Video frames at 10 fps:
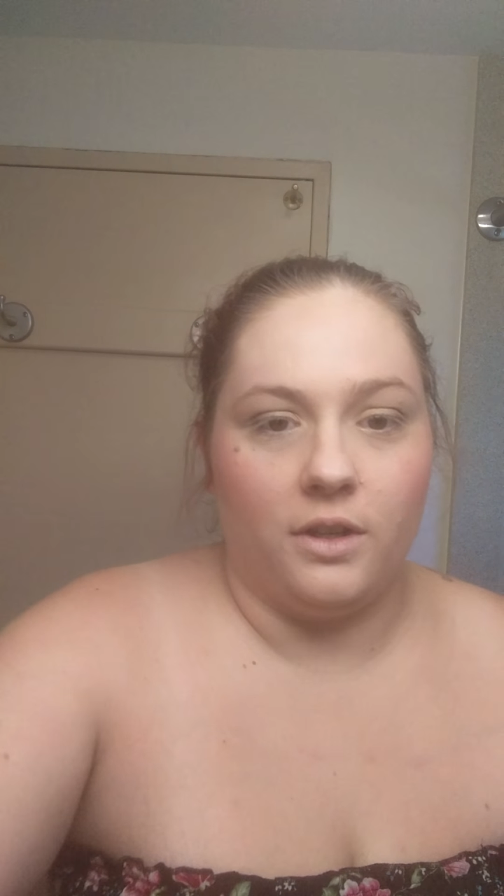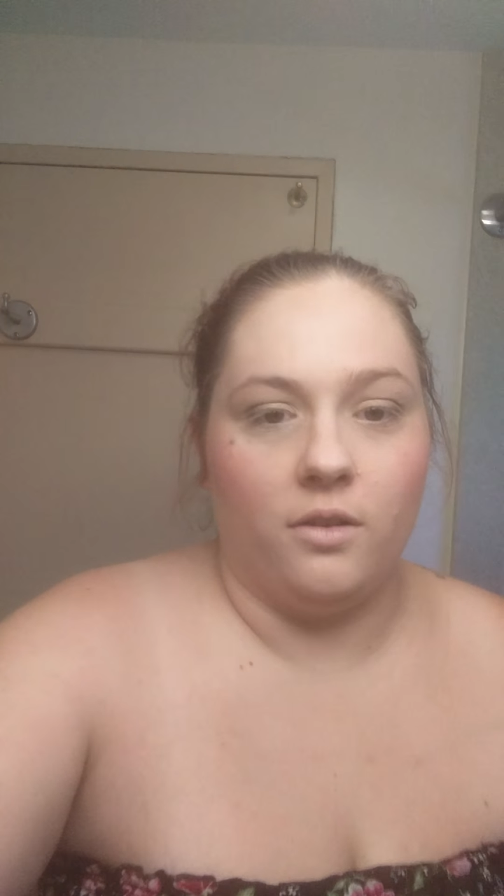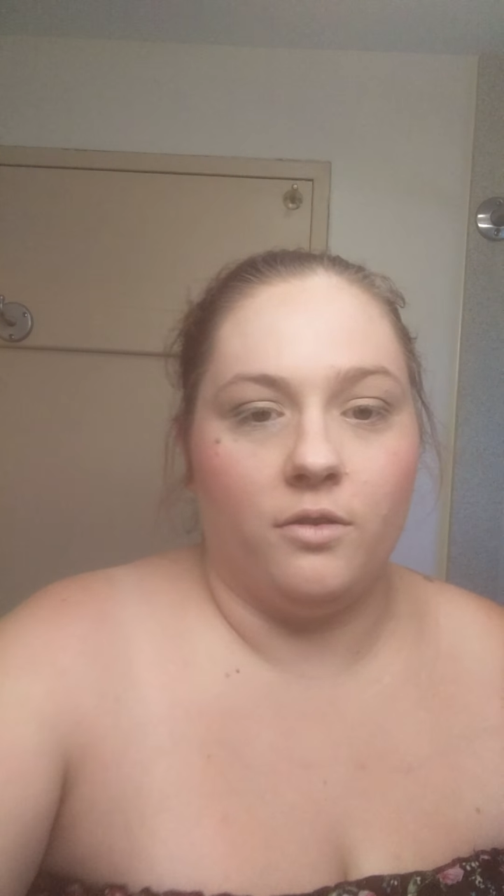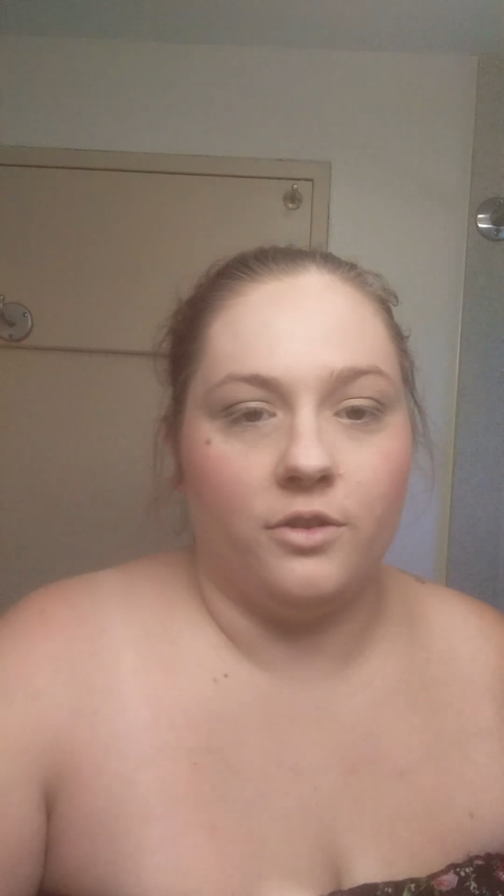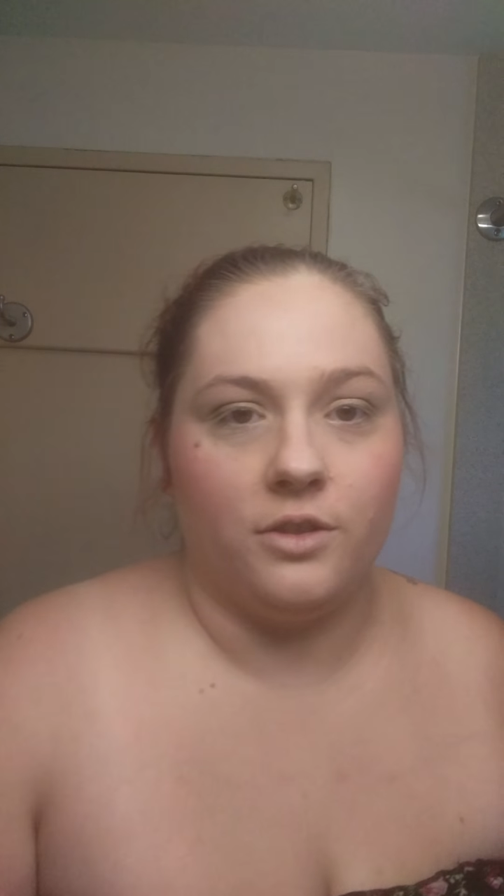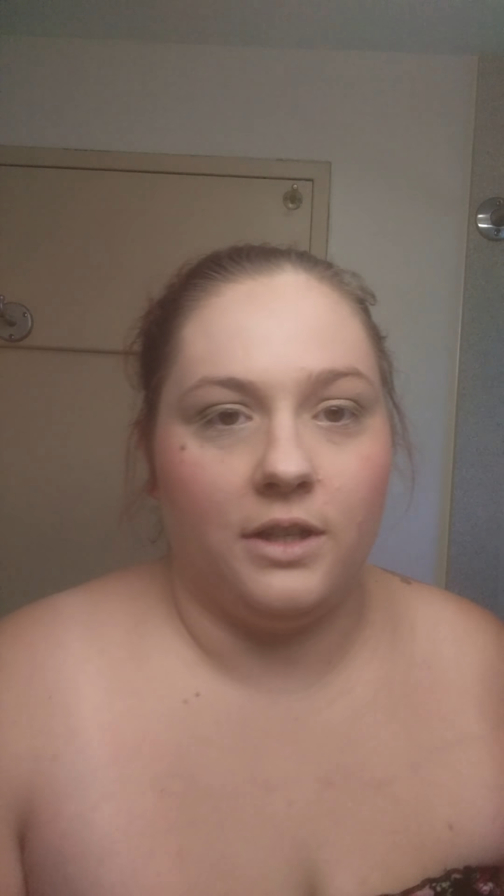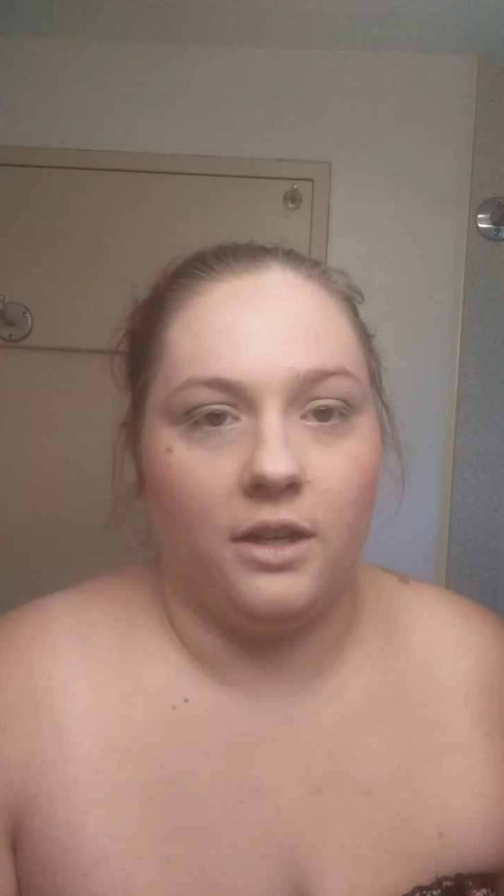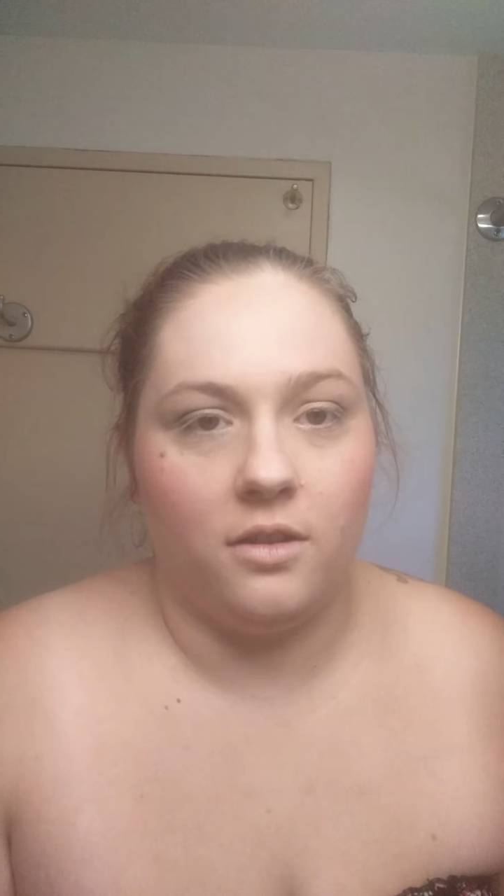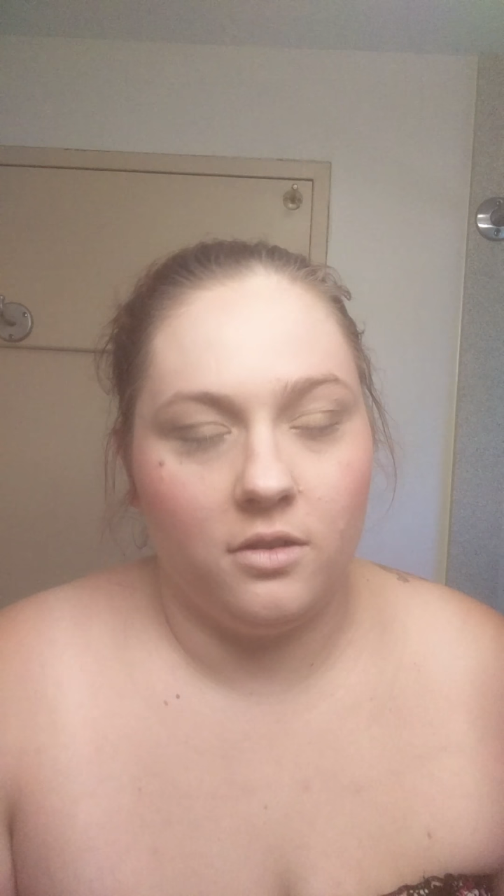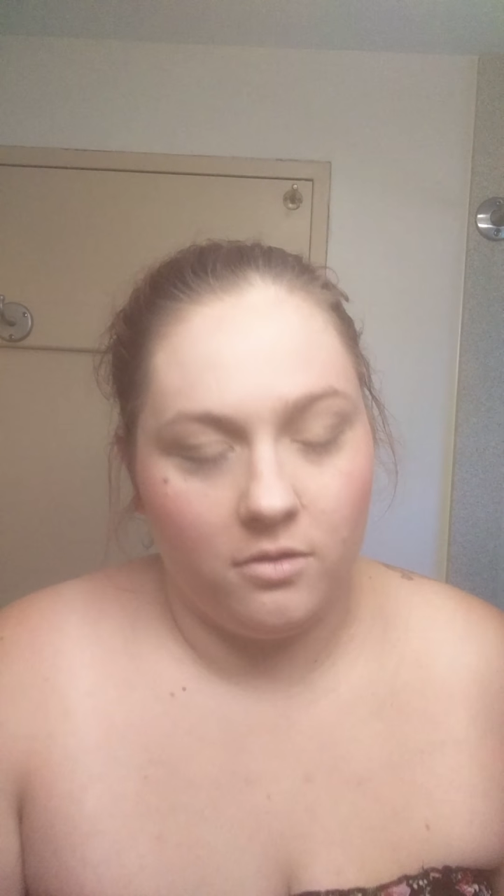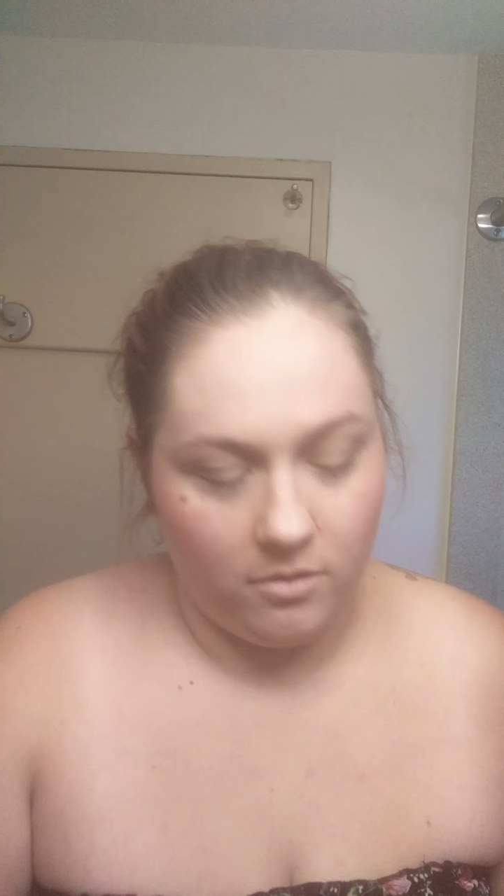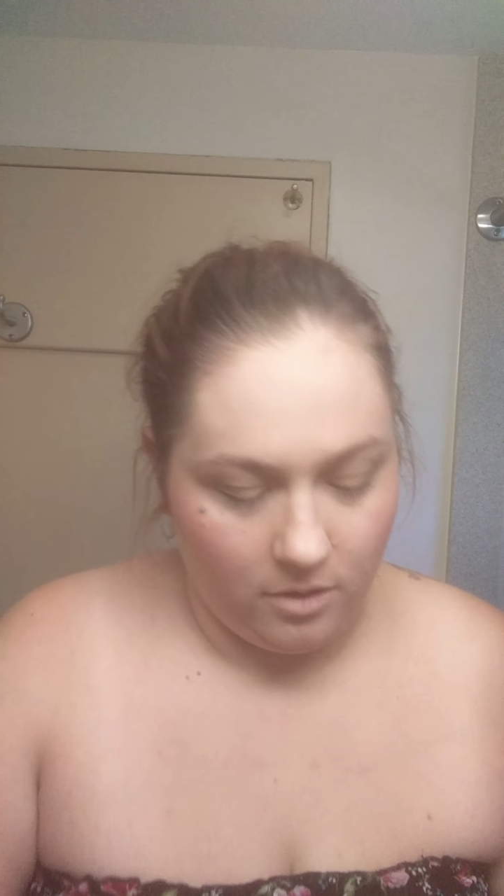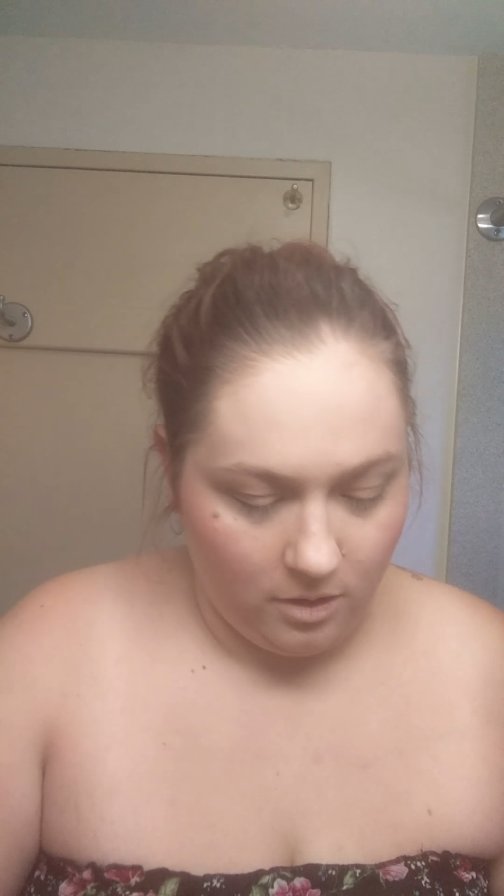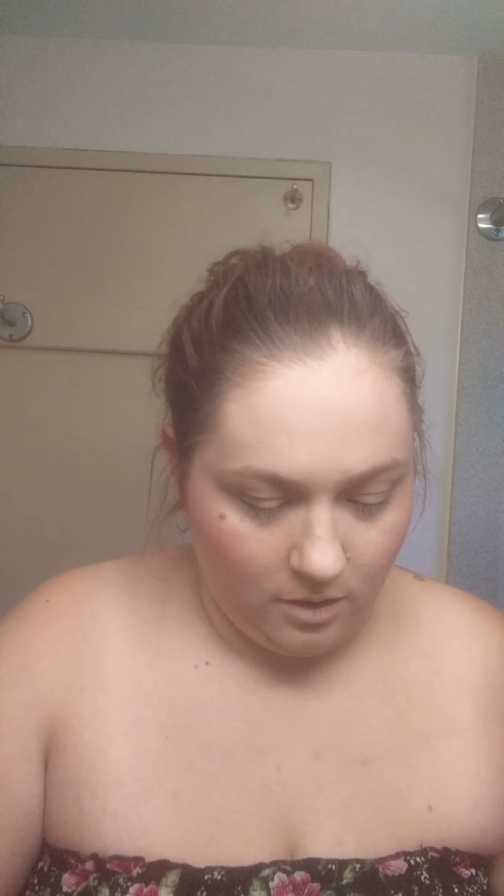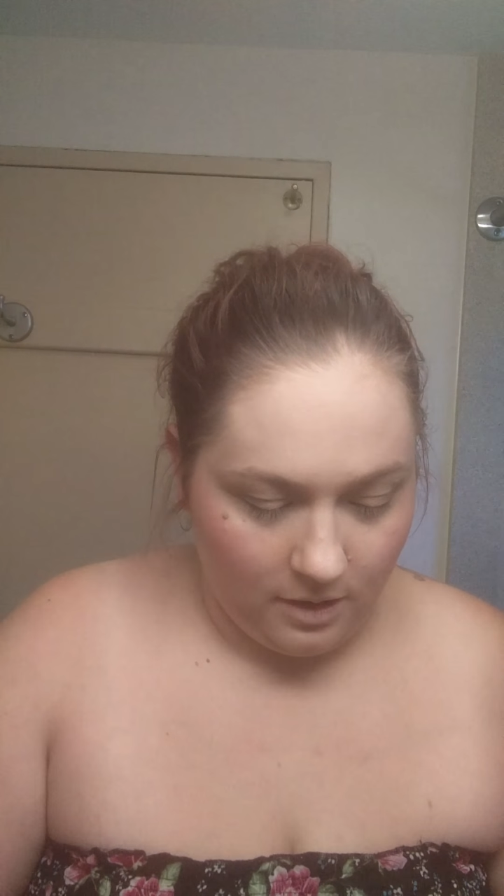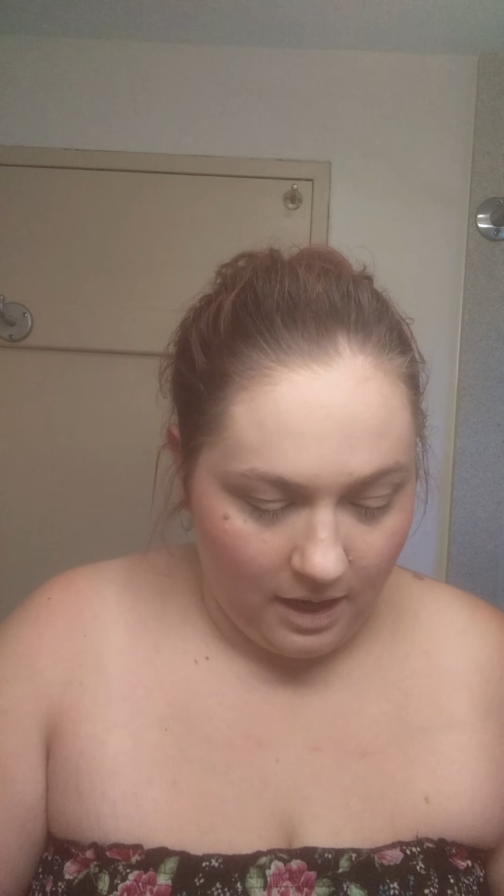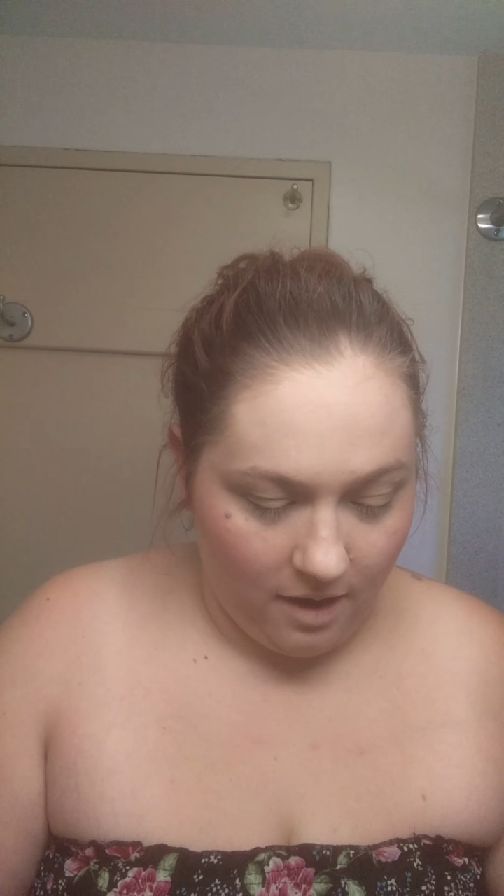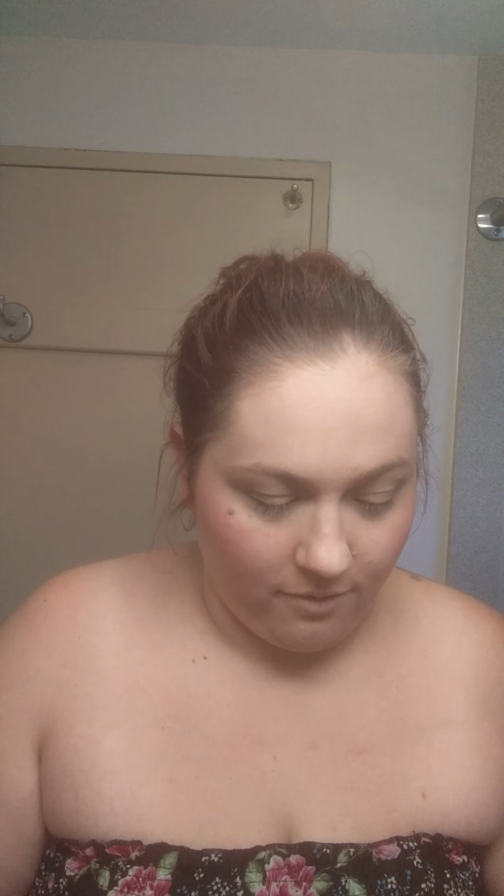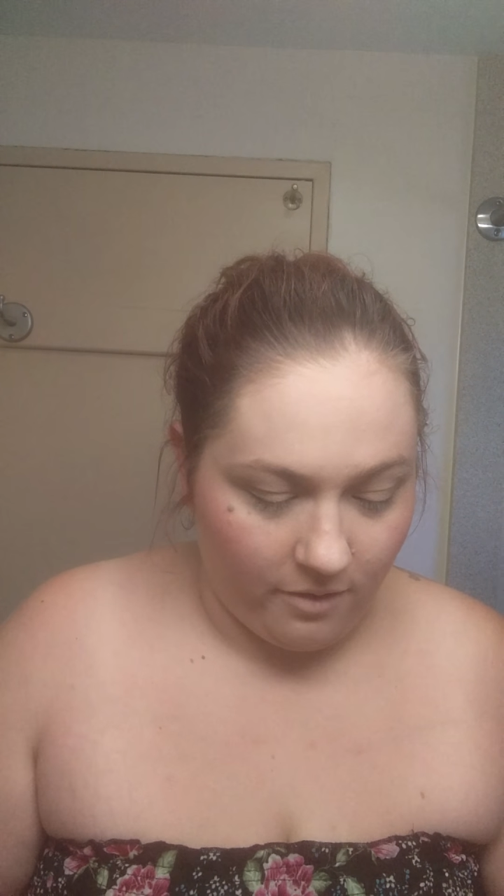I don't understand. Half